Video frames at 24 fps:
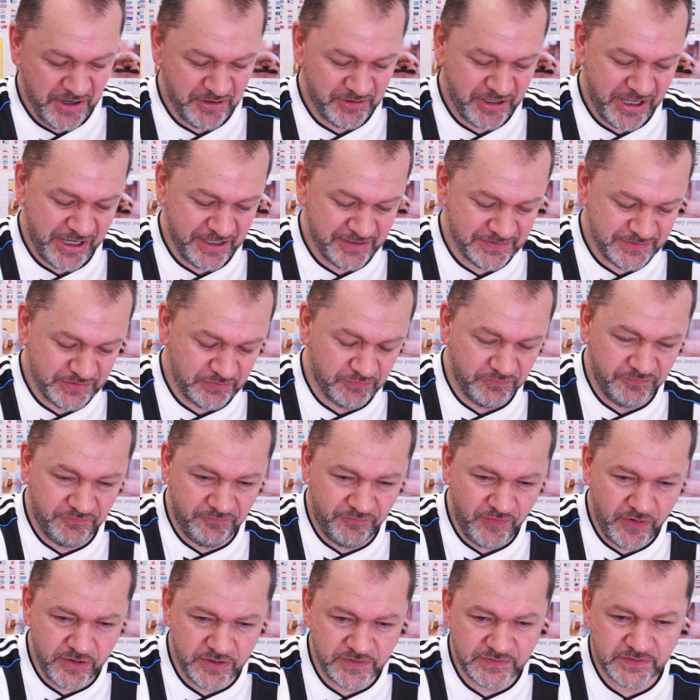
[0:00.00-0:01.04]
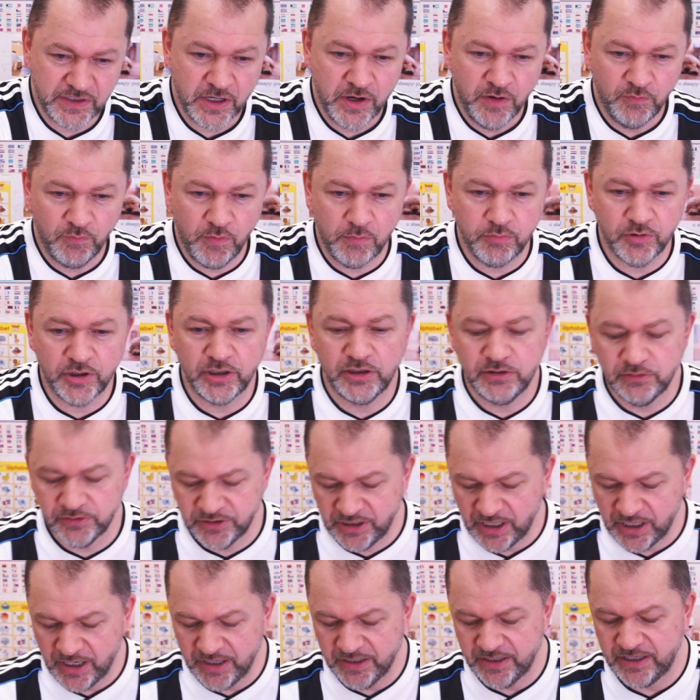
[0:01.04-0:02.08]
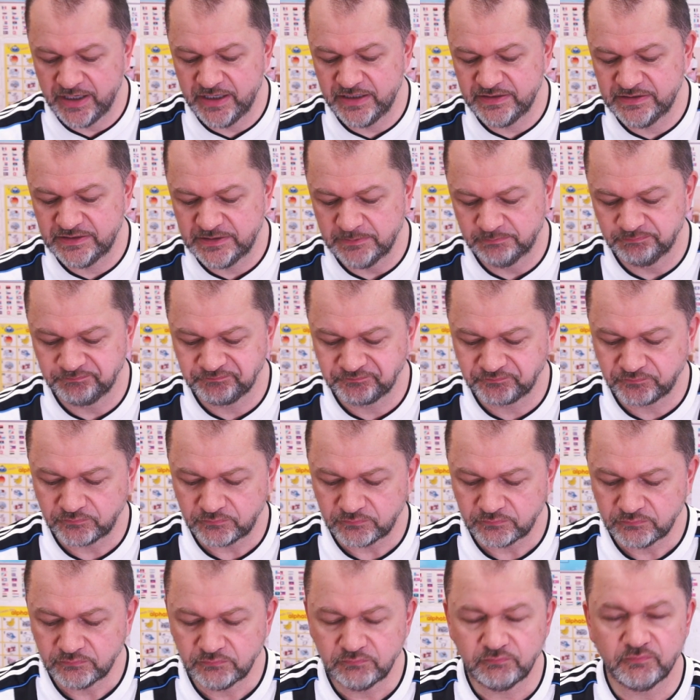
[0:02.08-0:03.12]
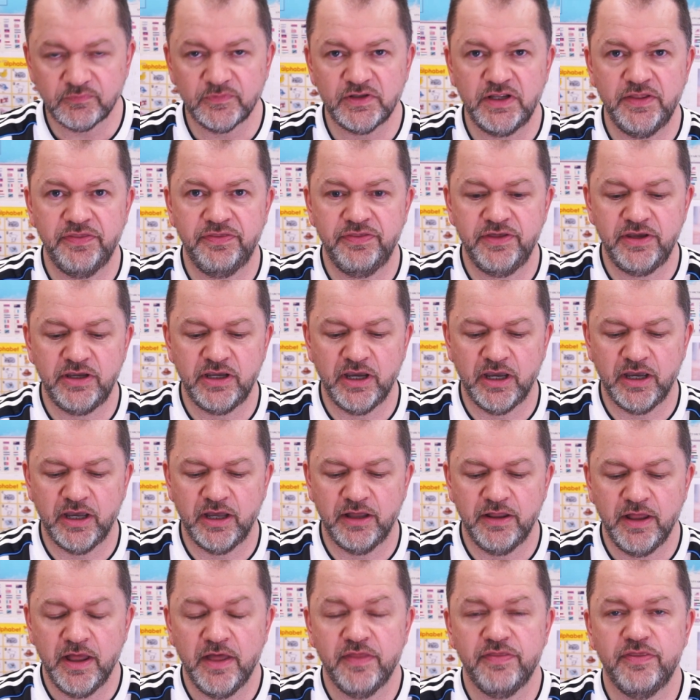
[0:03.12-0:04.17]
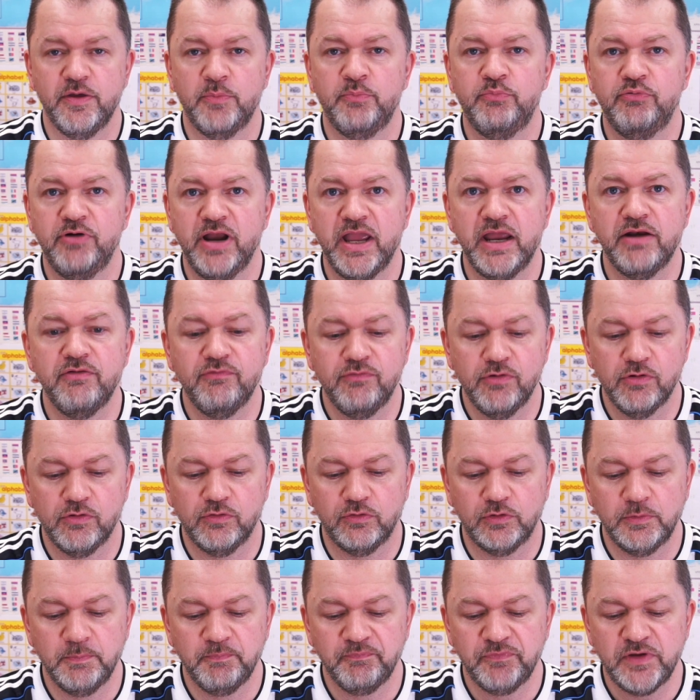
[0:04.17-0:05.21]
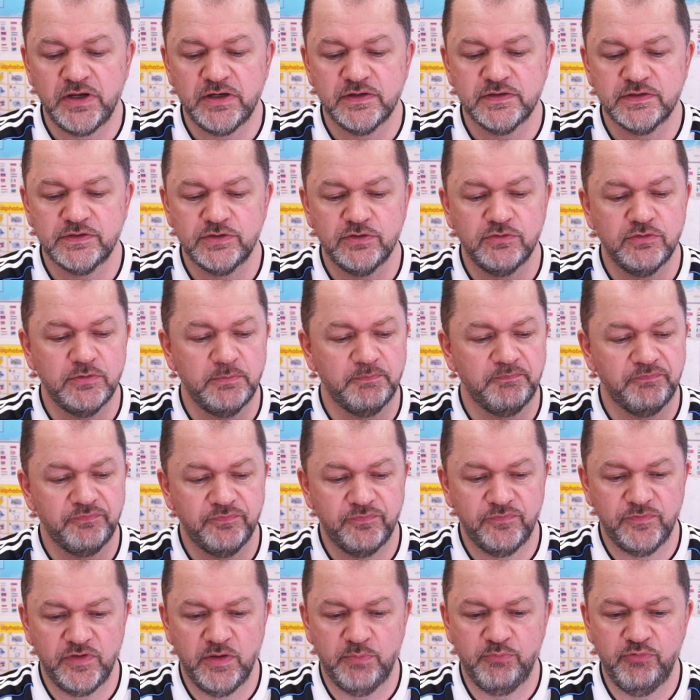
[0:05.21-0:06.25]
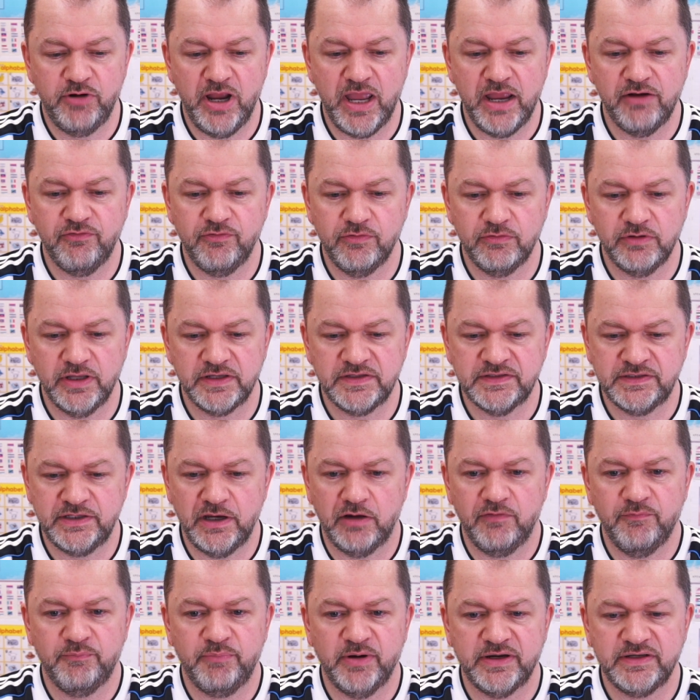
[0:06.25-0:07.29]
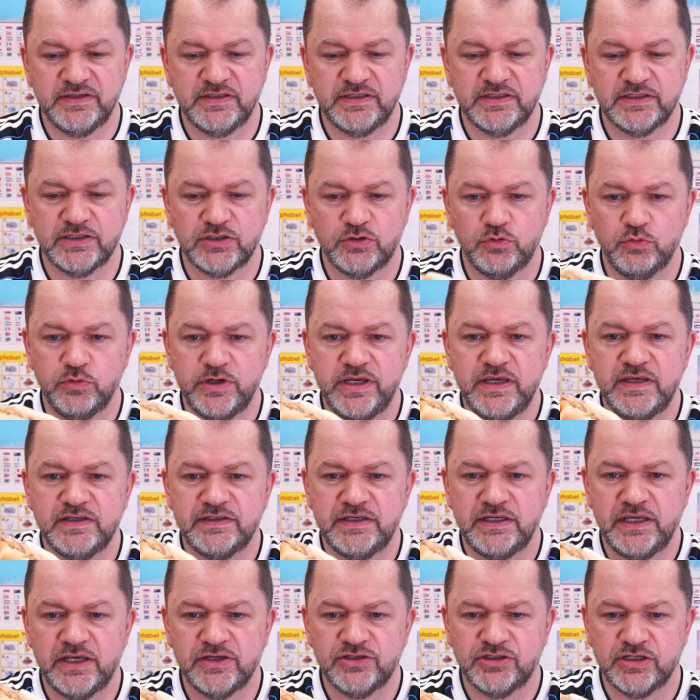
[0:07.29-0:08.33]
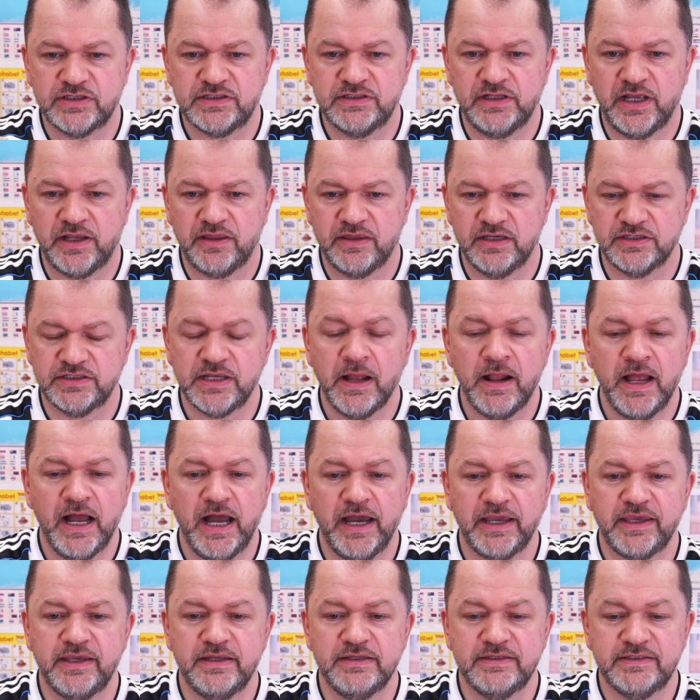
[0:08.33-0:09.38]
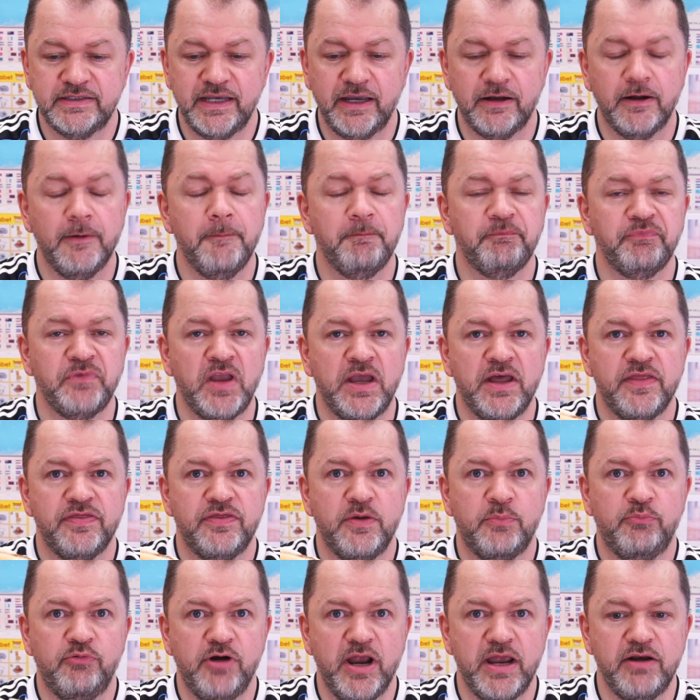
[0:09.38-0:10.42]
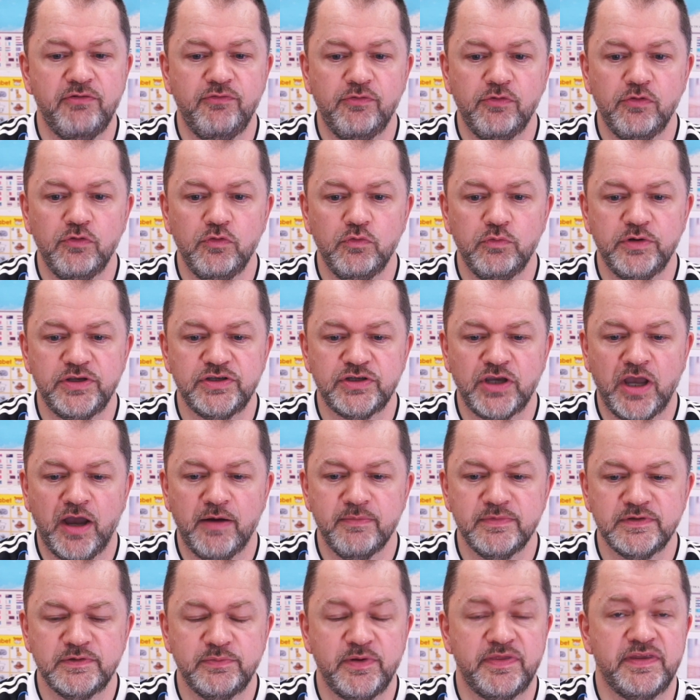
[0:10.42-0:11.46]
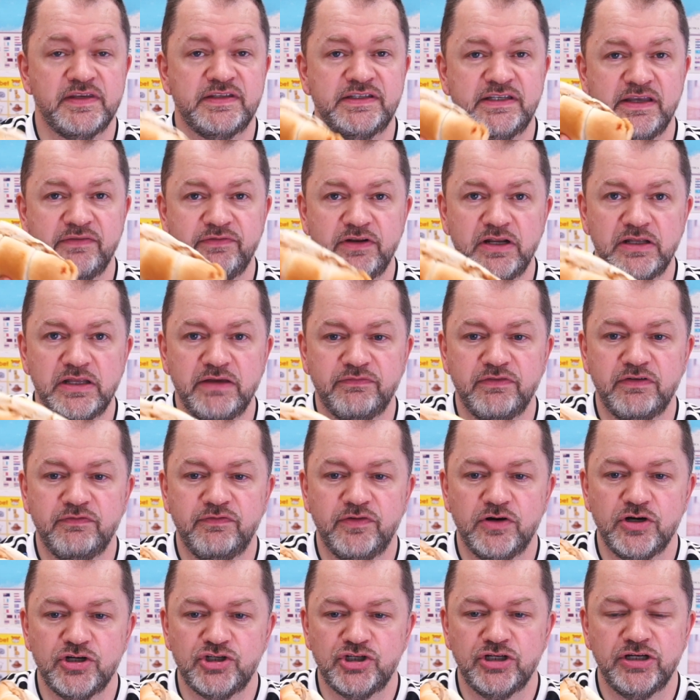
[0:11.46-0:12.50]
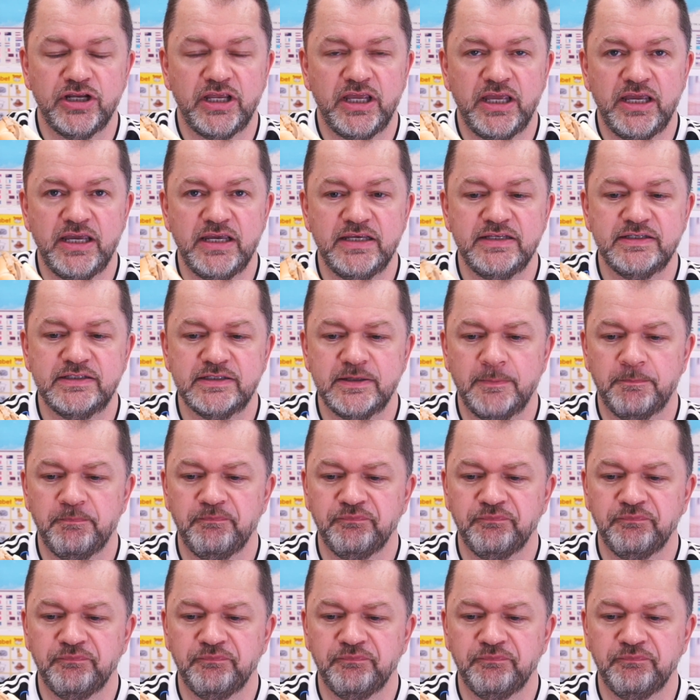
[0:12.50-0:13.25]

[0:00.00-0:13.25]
Okay, so first, what we're going to look at is the bread roll. So the bread roll itself, by squeezing it just like this, I can tell the bread roll which comes with the 7-Eleven version is